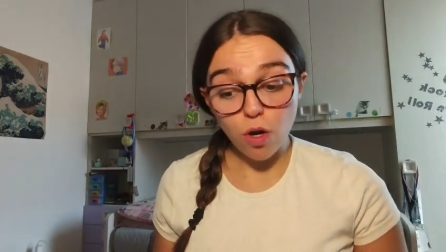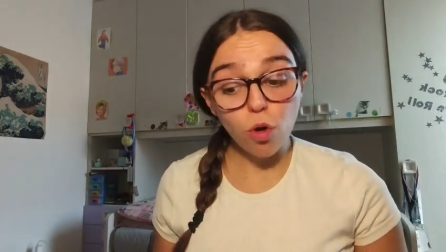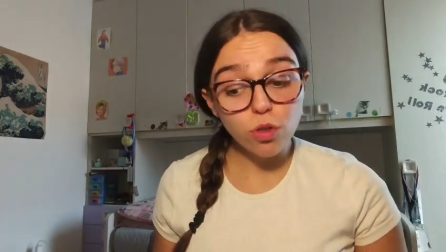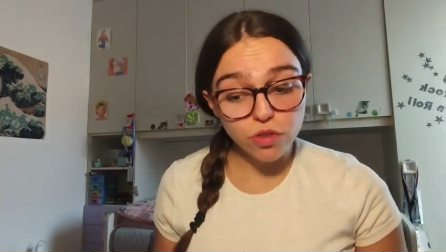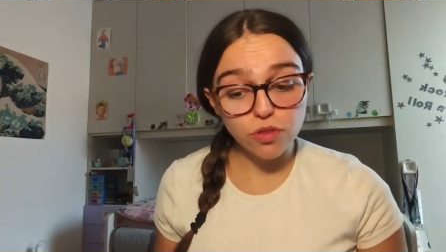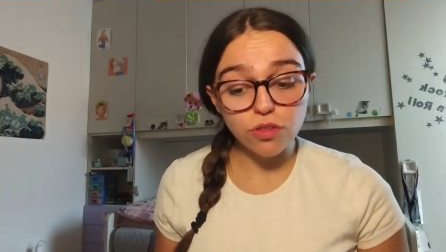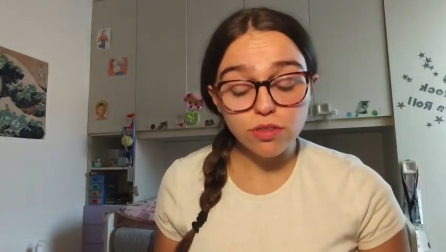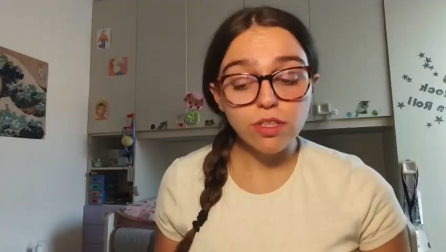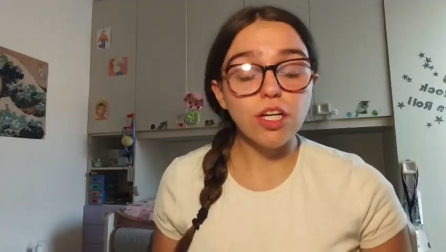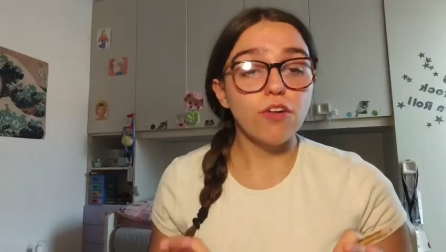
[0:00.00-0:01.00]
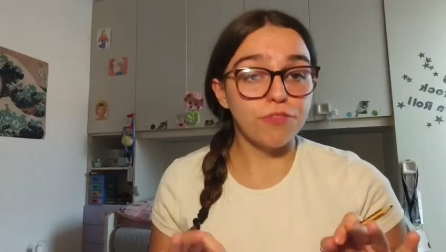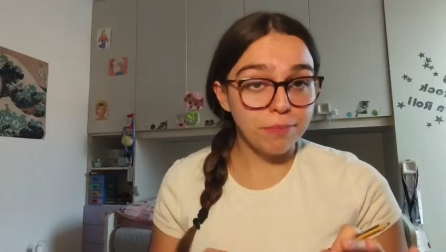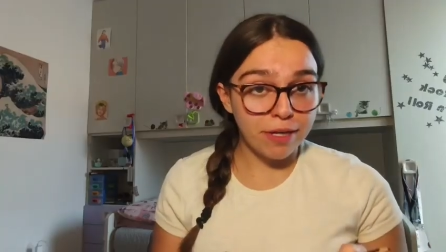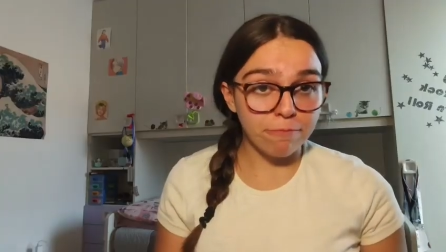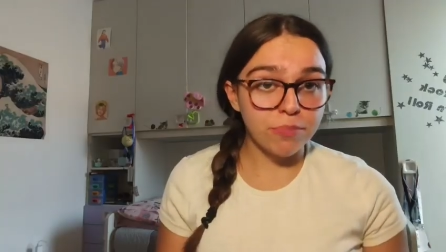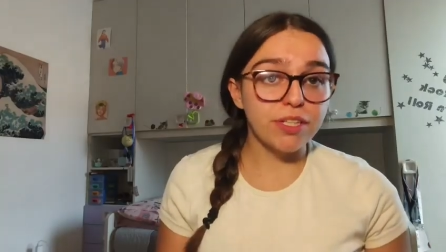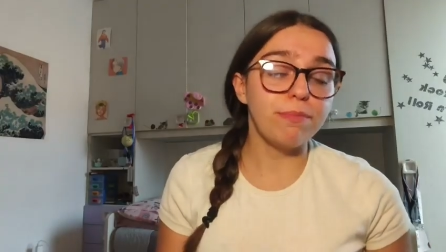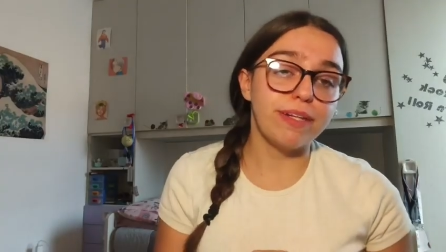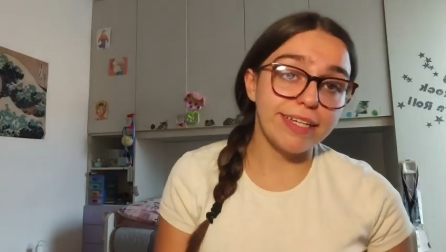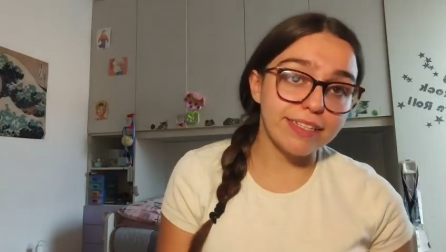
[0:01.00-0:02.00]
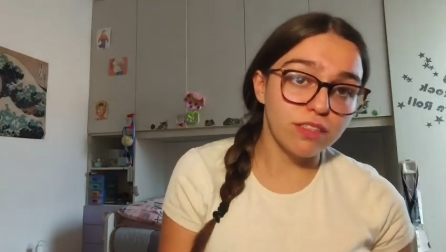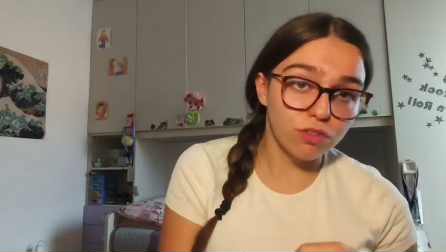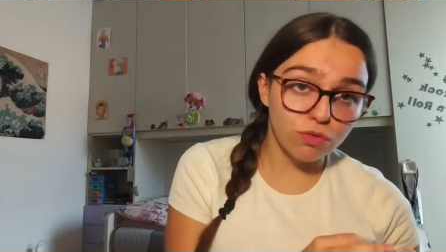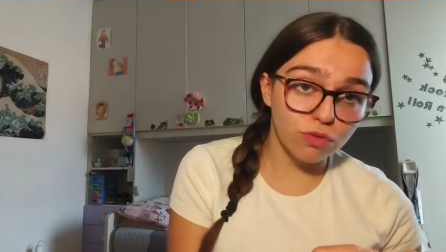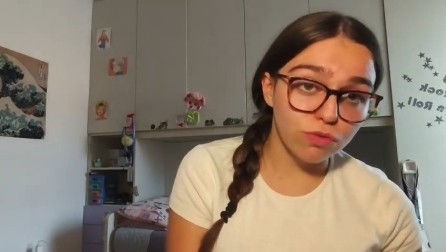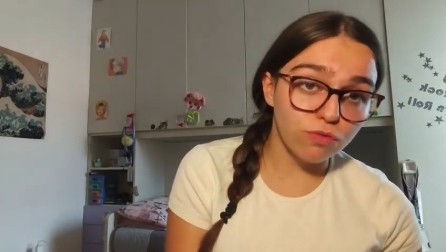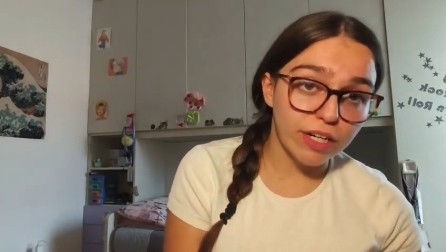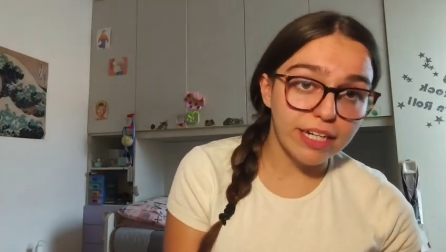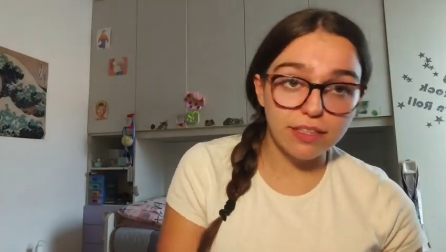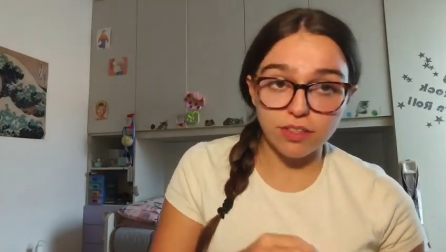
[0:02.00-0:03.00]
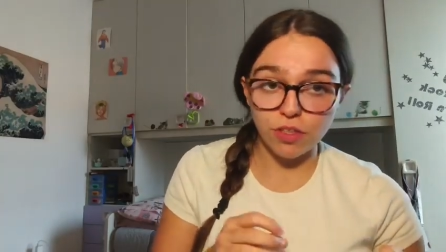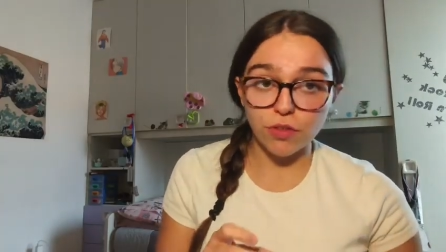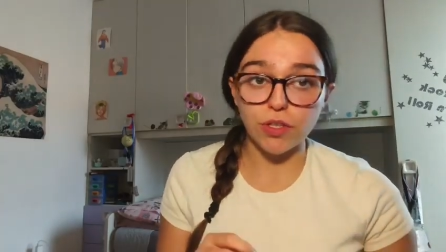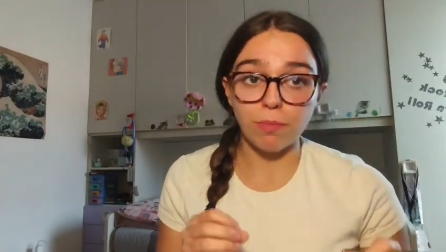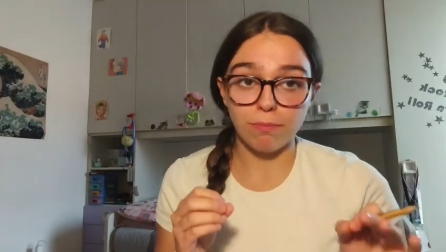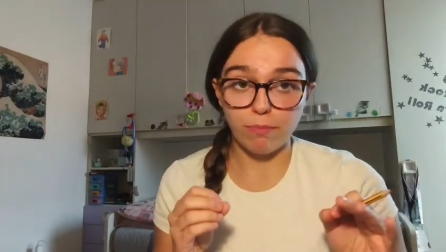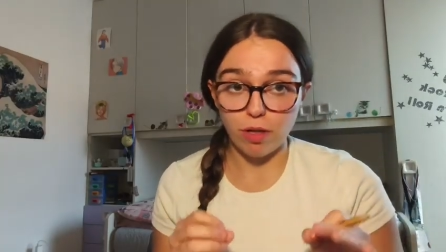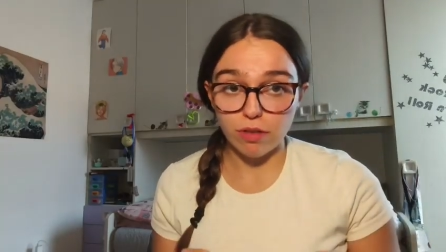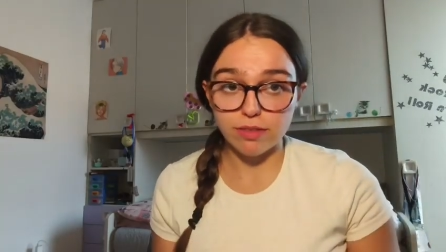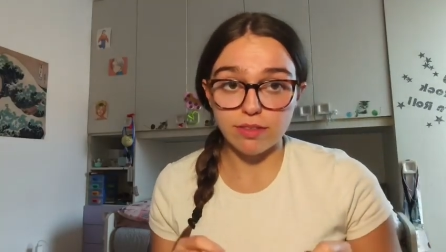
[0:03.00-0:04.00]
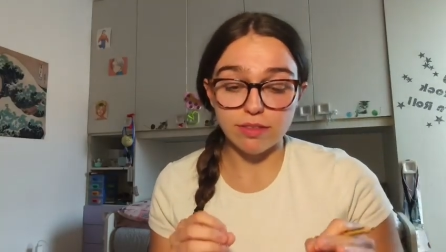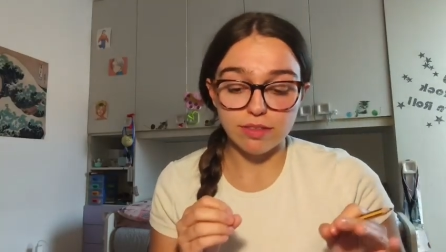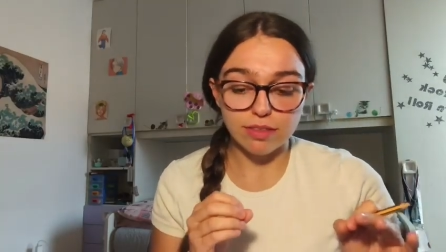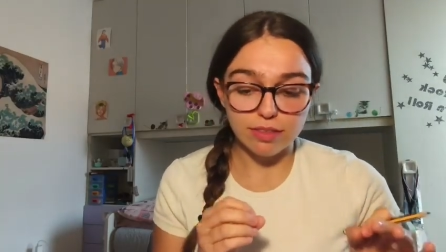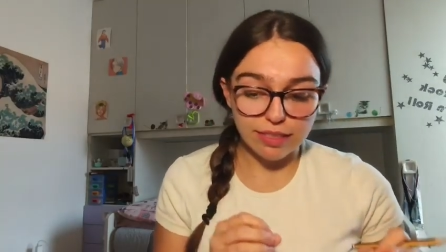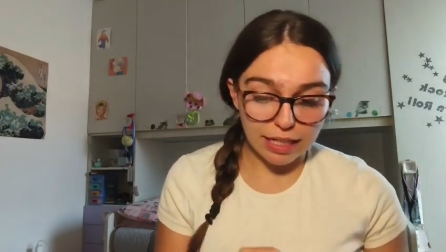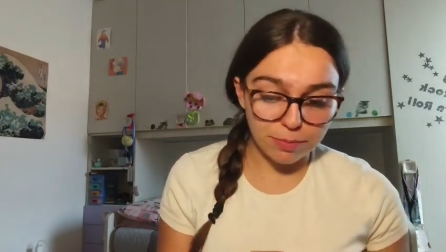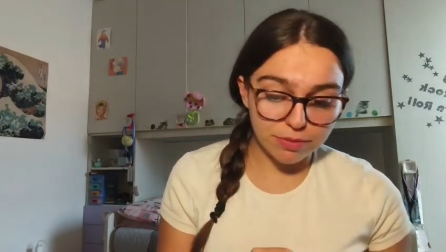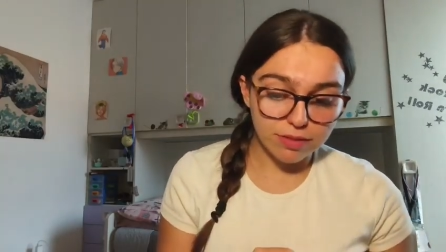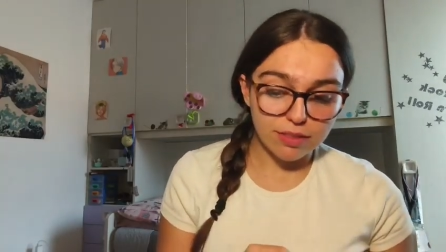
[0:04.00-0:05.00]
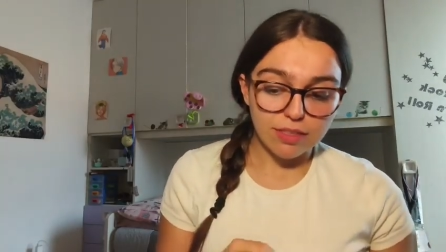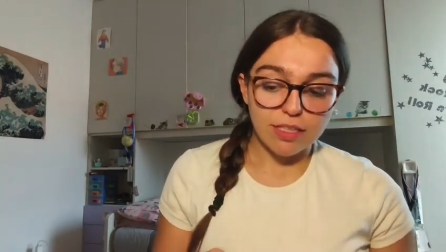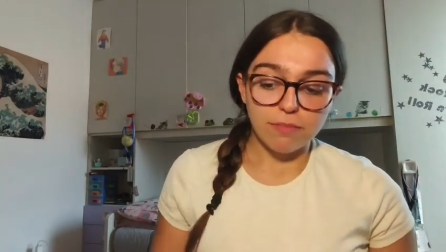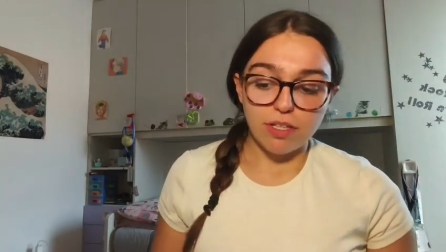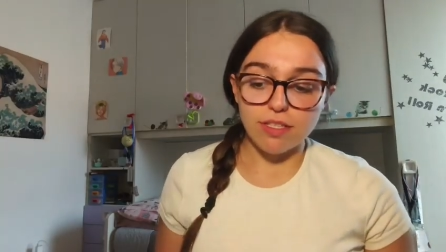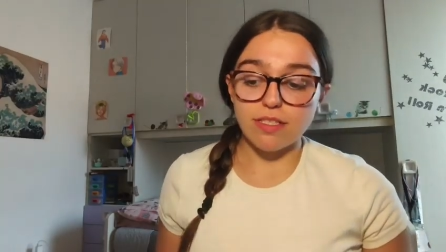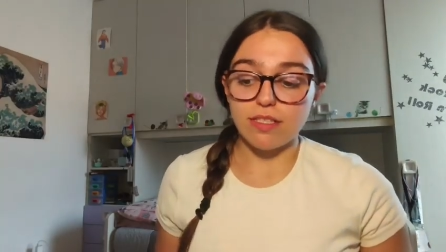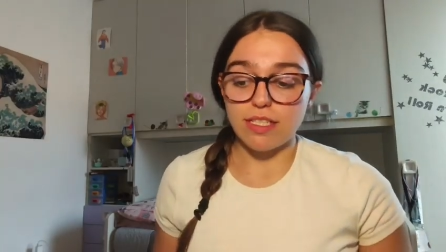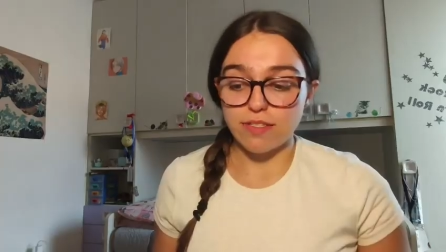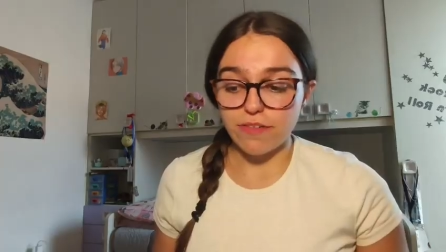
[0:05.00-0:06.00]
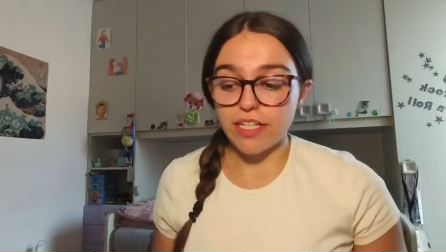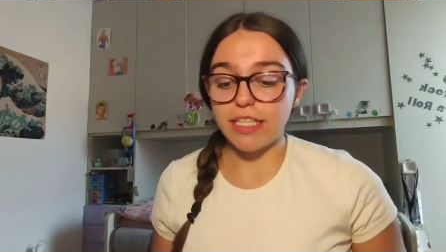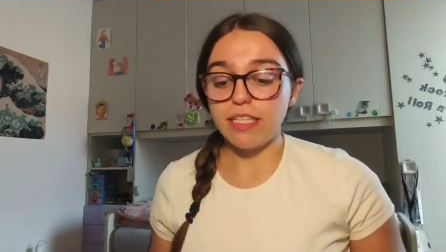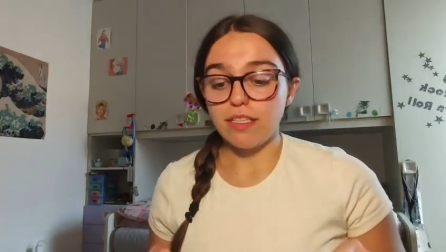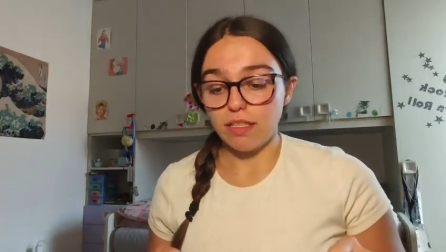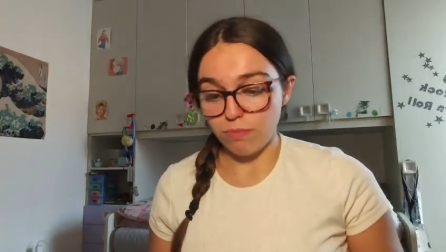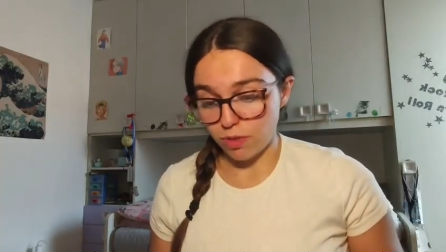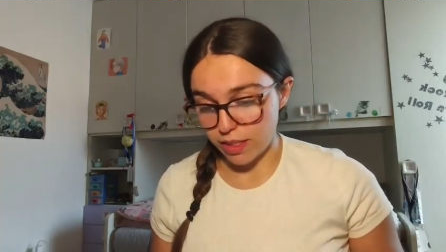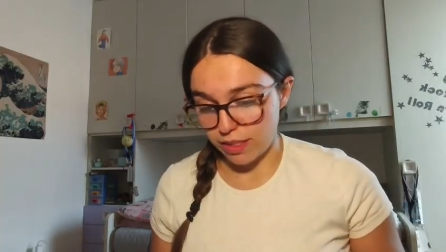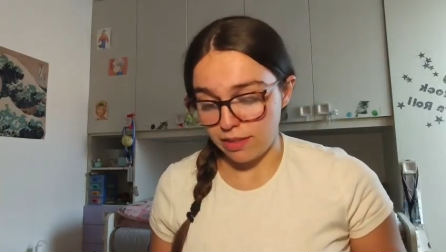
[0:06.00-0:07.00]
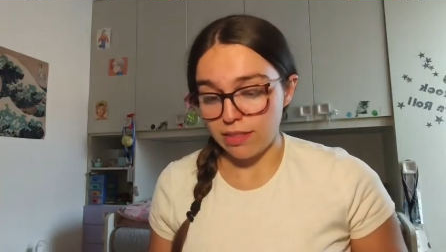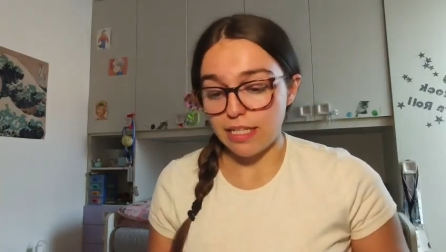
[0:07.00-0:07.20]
Also, remember, please, to write your blood type because it's very important.